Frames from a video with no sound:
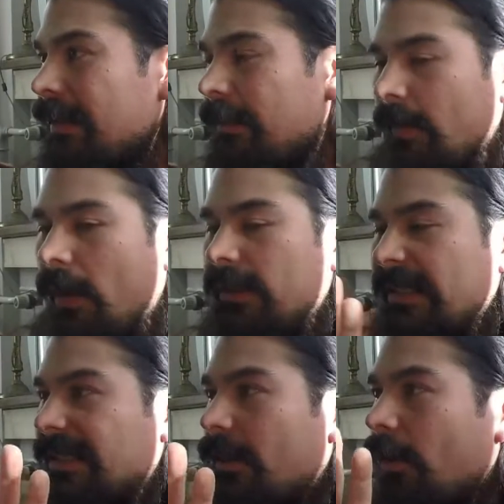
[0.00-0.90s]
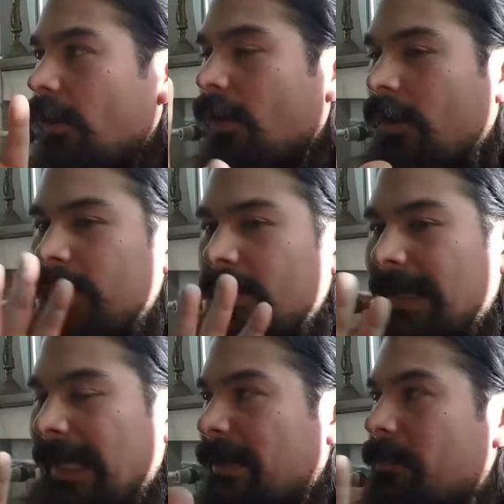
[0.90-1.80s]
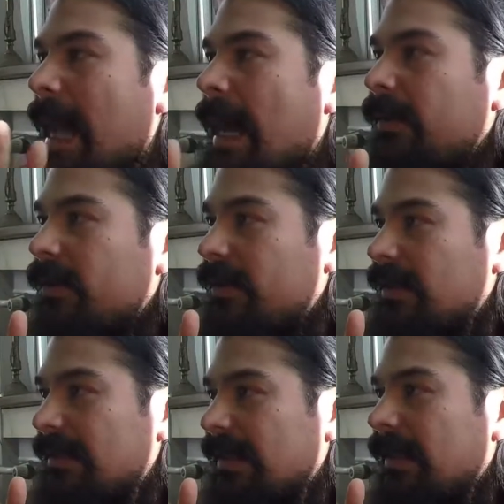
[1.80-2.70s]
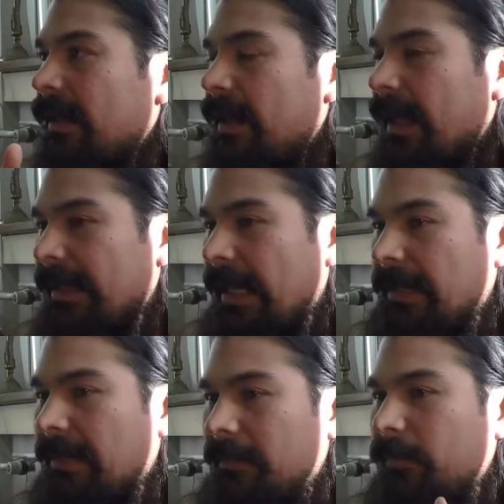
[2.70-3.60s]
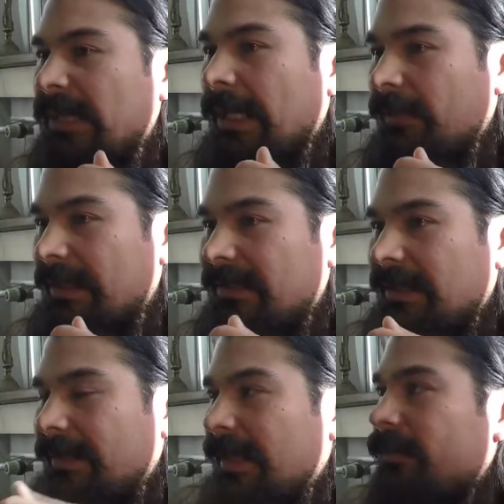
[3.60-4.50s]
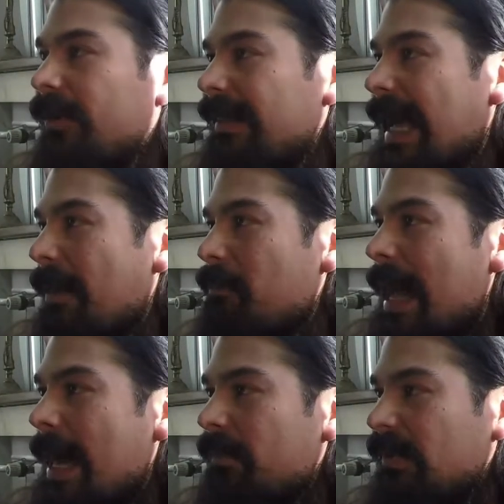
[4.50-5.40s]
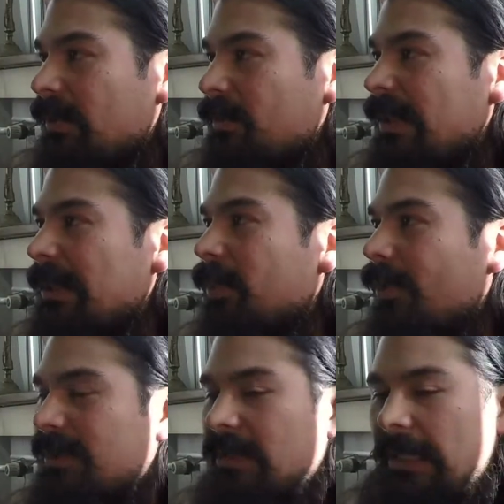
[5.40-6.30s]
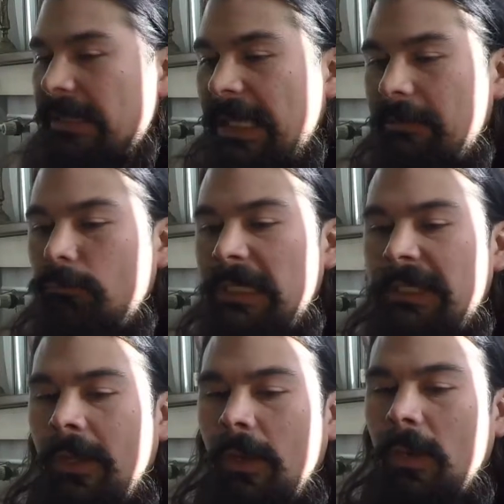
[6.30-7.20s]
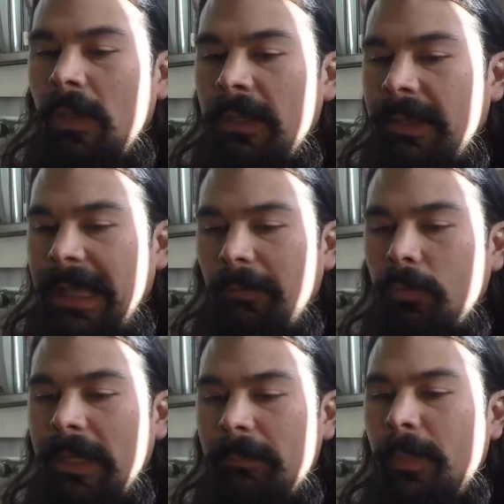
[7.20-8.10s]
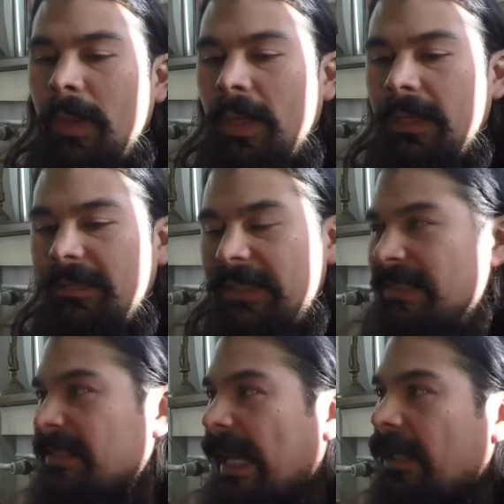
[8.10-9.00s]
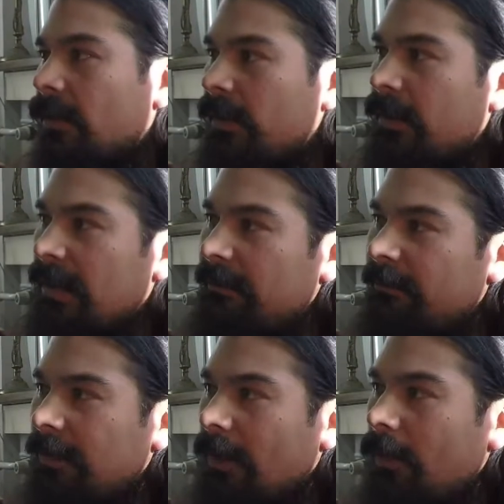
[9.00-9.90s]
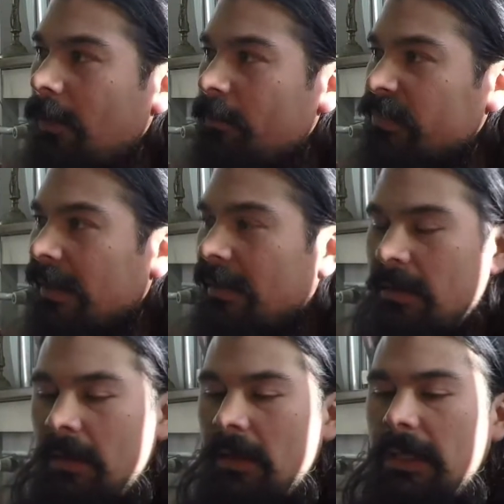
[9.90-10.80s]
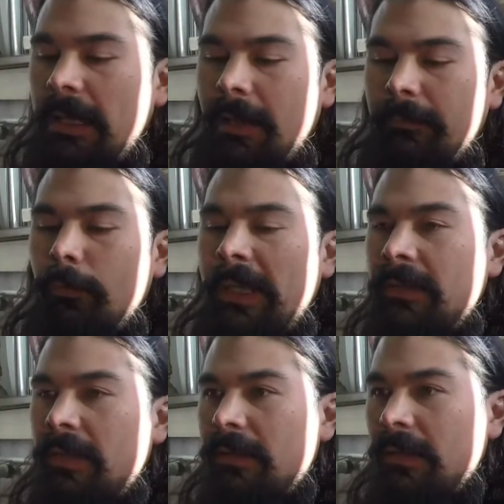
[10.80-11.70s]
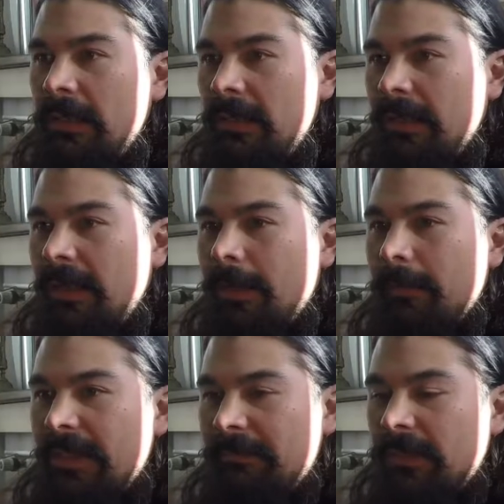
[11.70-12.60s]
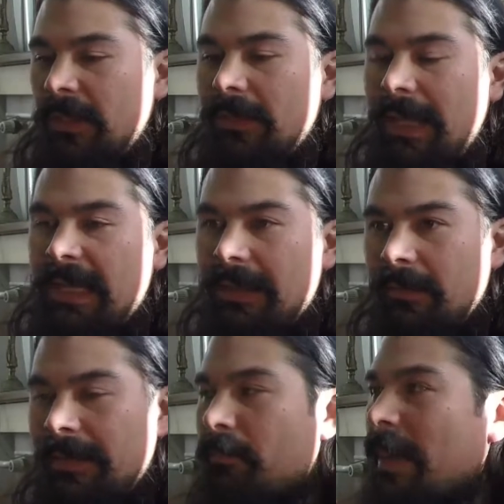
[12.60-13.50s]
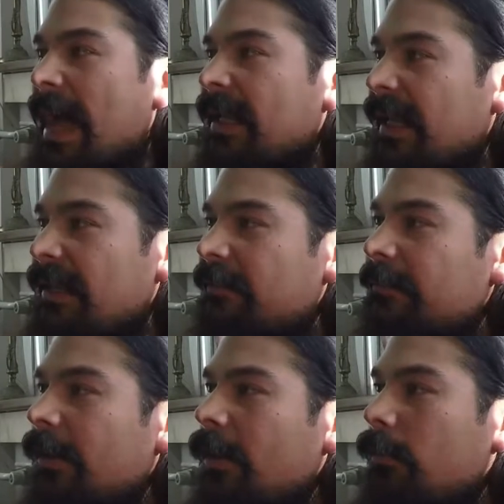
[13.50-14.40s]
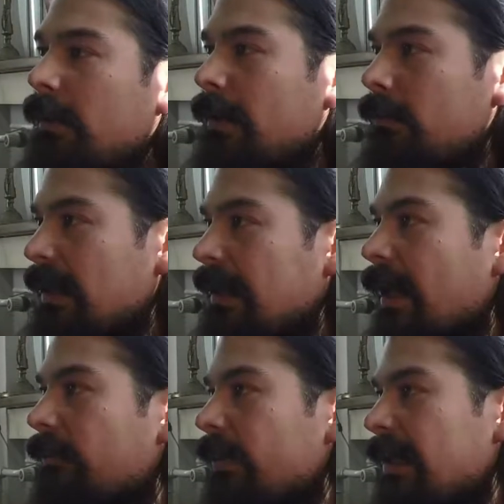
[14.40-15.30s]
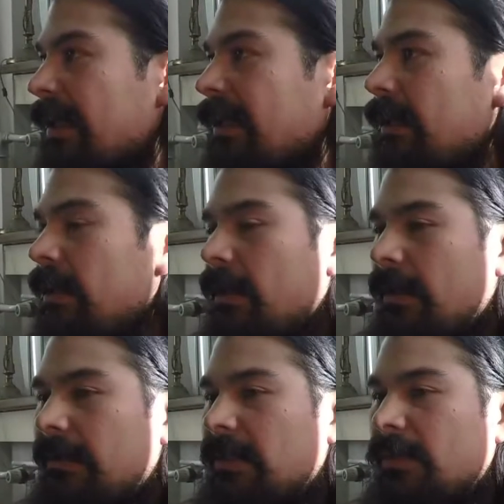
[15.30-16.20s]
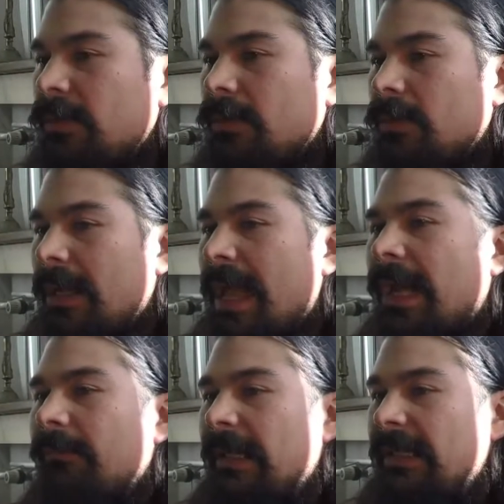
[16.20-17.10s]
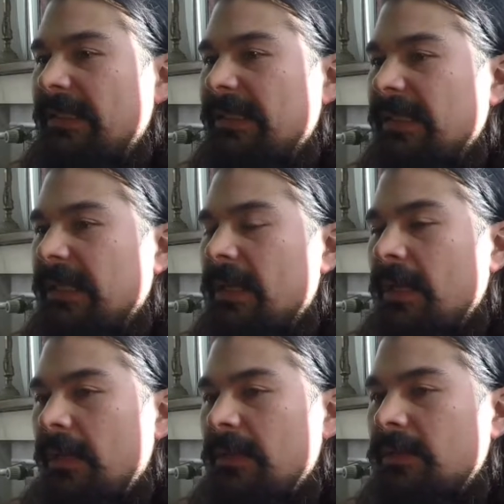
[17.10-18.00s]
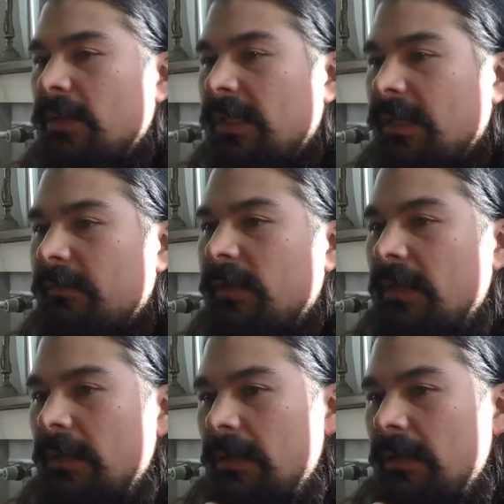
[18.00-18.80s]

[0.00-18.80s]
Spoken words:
of all these overlaying patterns, and then be able to deliver that map to people so they would know at what part of the cycle they're in flow, whether if they're like on the back end of flow, where they're recovering to have like the sort of